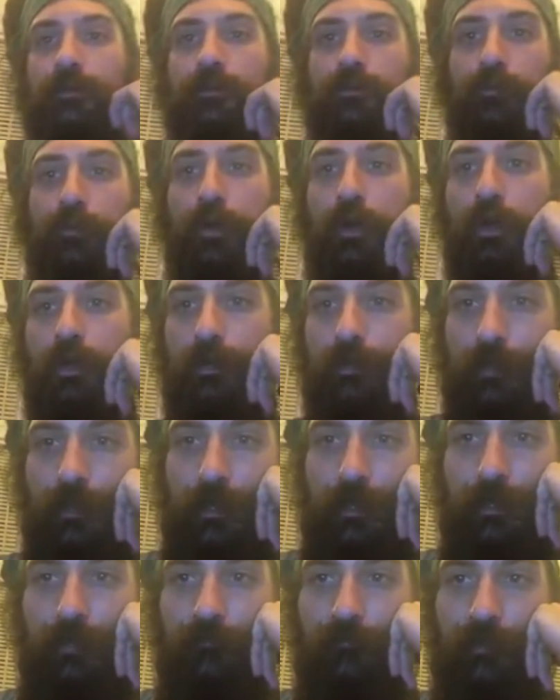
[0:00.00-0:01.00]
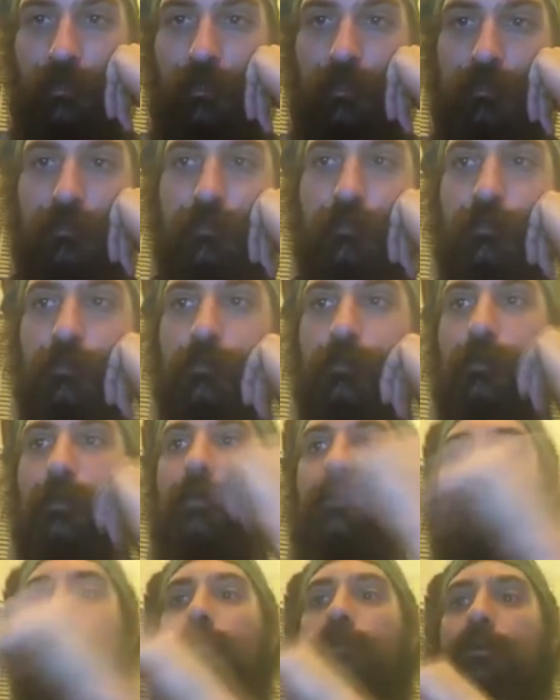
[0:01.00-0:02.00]
park that I'd never gone to,
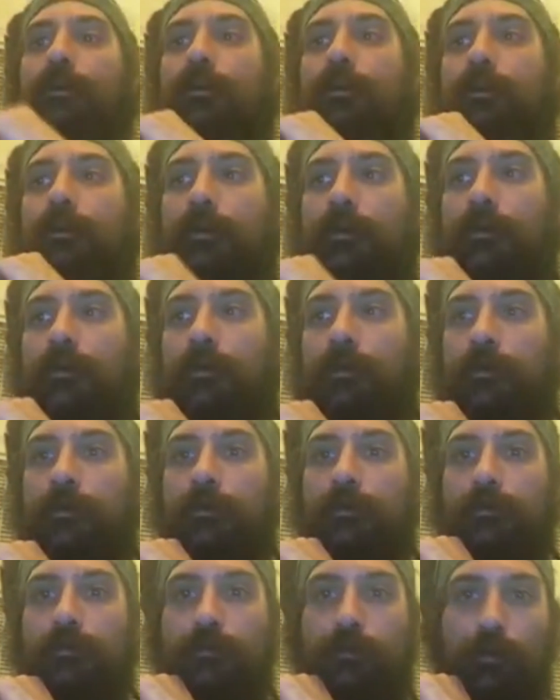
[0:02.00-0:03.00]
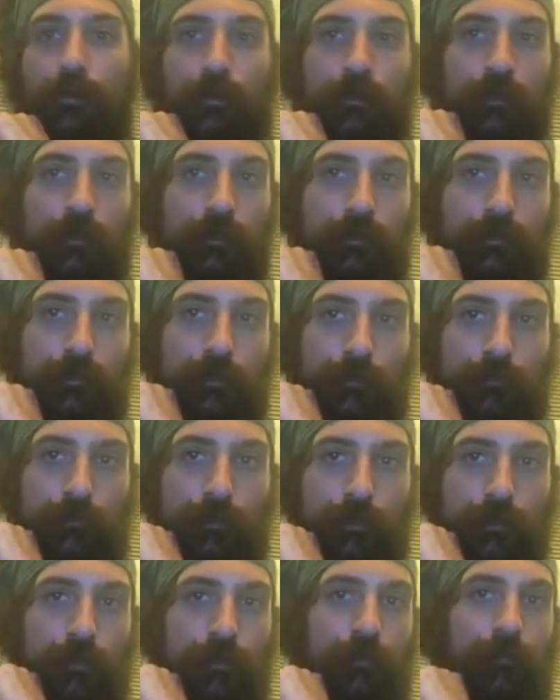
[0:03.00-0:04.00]
and totally a dirt
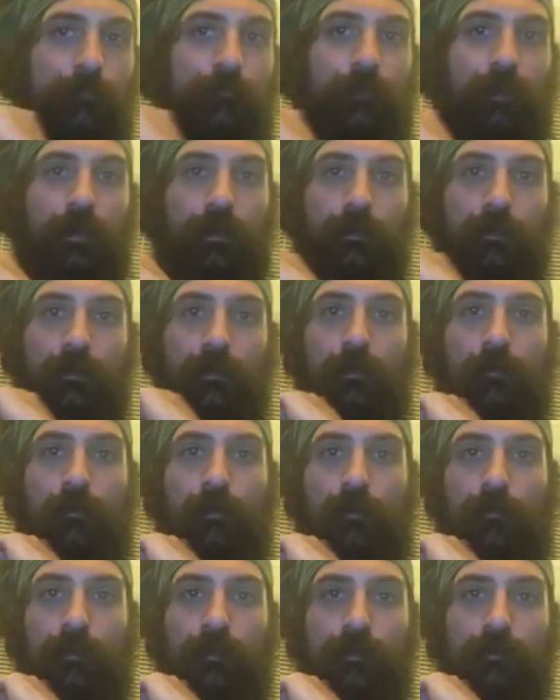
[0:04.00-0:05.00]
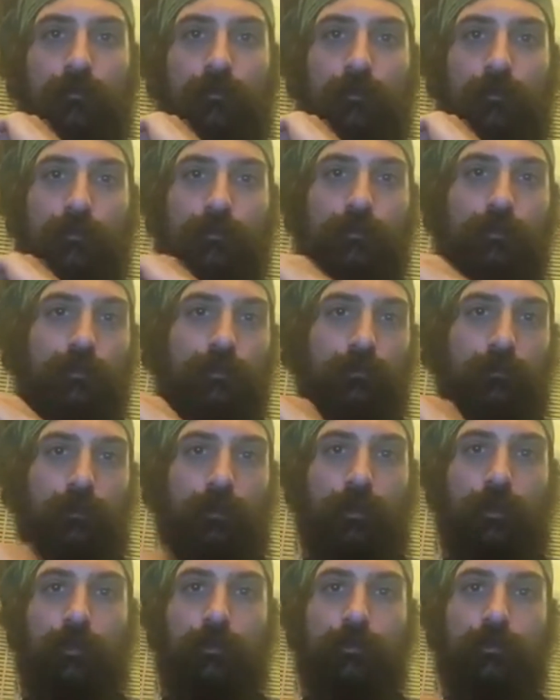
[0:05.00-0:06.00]
road. And what I've been doing is just
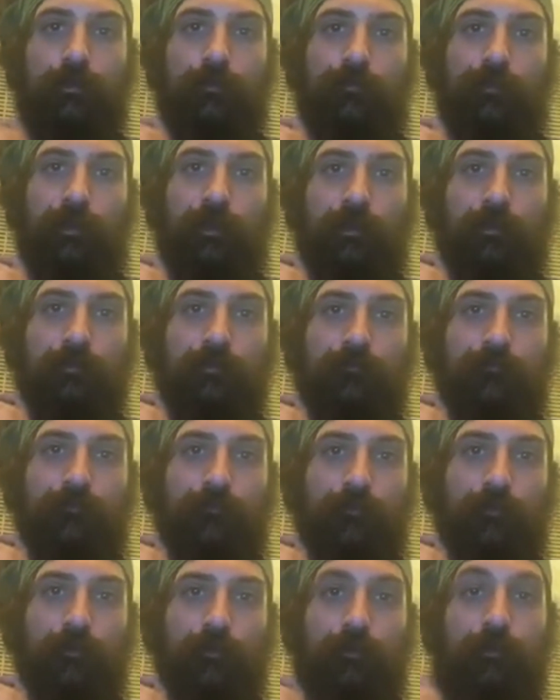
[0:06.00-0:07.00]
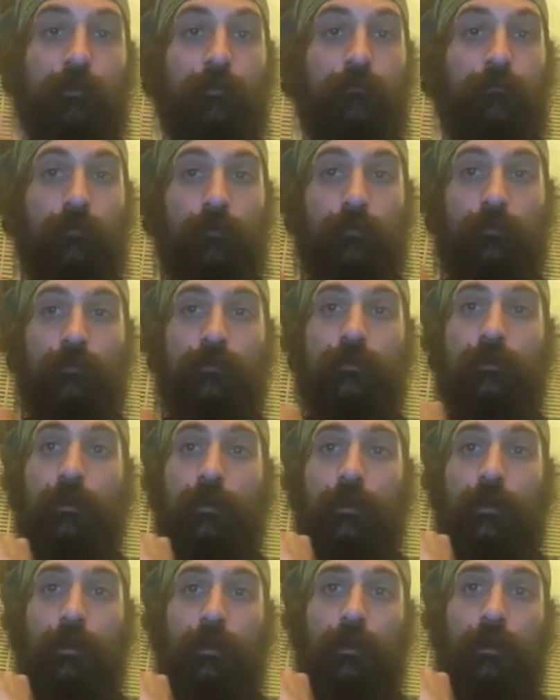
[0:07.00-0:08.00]
looking on the GPS for dirt roads
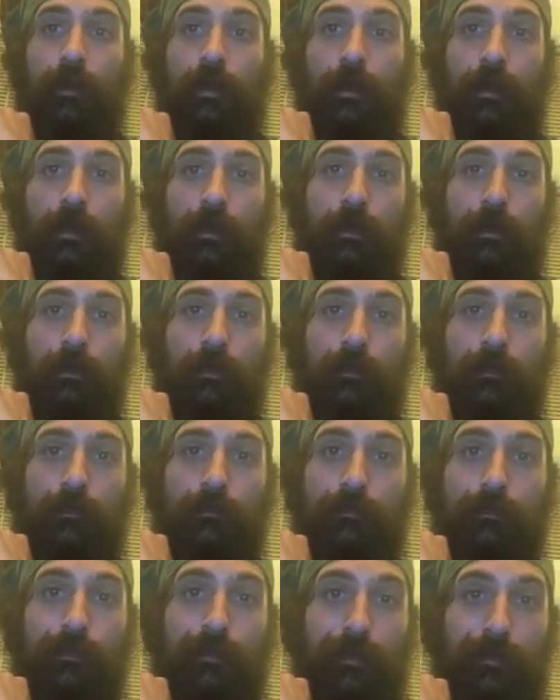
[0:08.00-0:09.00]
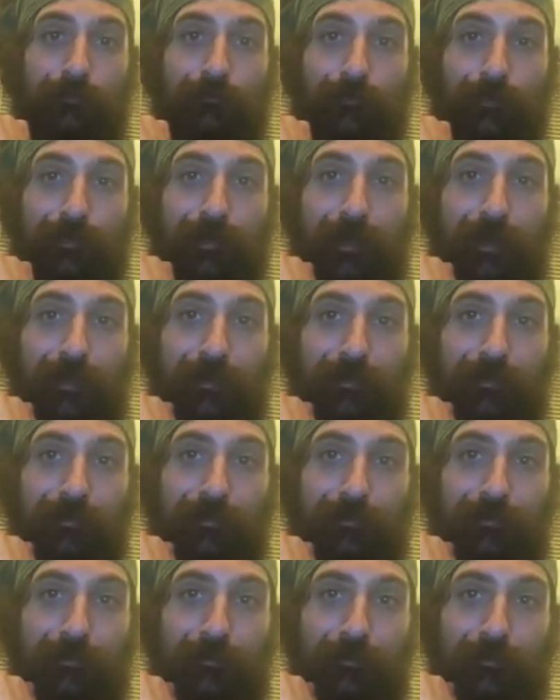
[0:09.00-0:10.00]
and seeing what
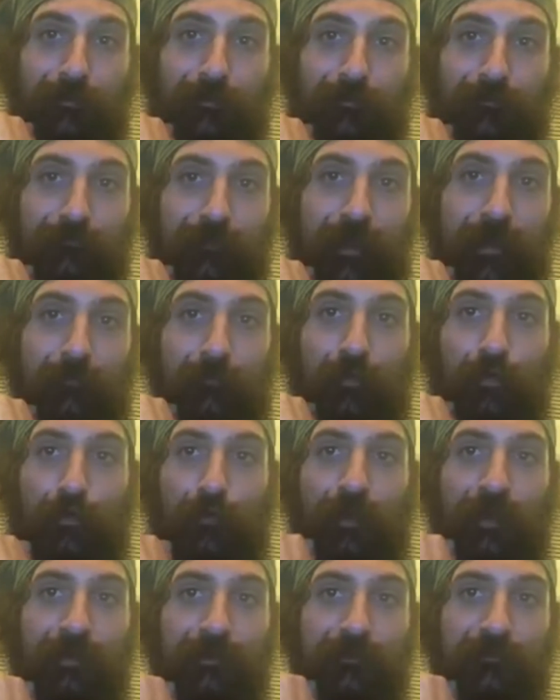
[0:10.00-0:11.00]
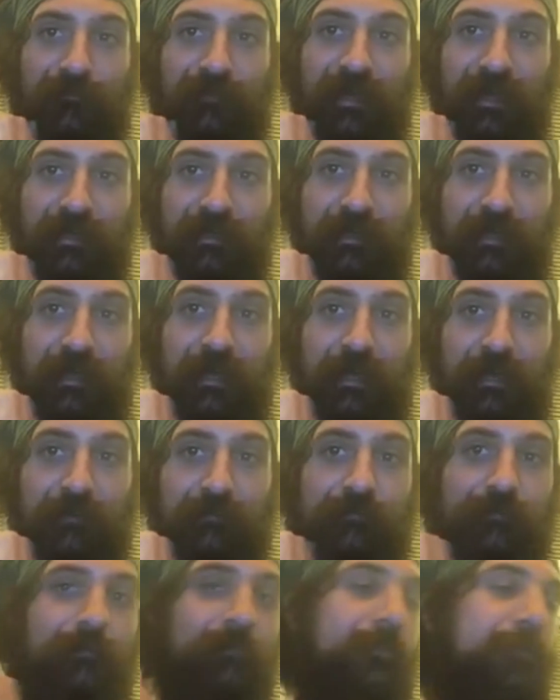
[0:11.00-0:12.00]
that good old Ram ProMaster van can
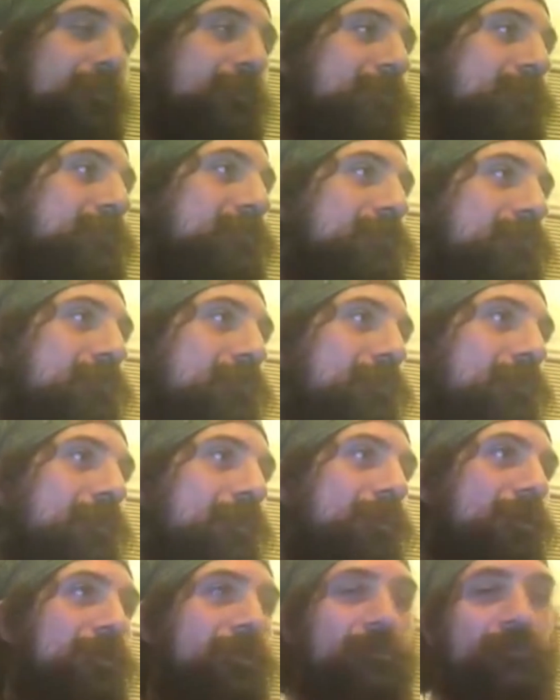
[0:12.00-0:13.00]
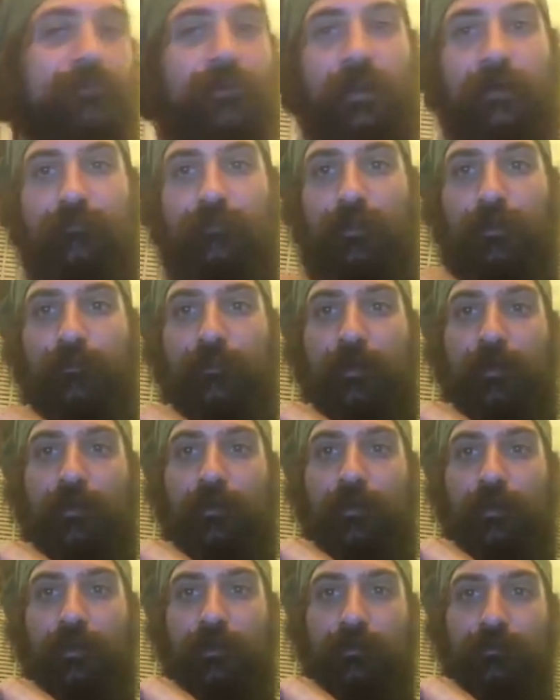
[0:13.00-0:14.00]
handle. So I'll travel up
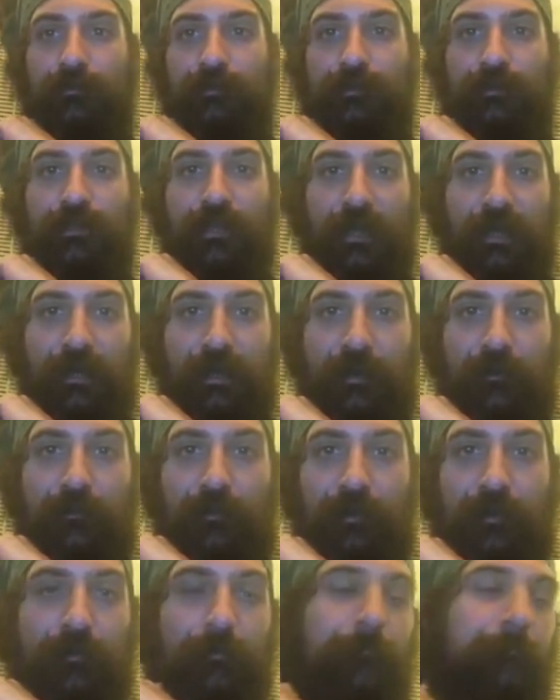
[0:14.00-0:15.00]
there and I'll just check it out there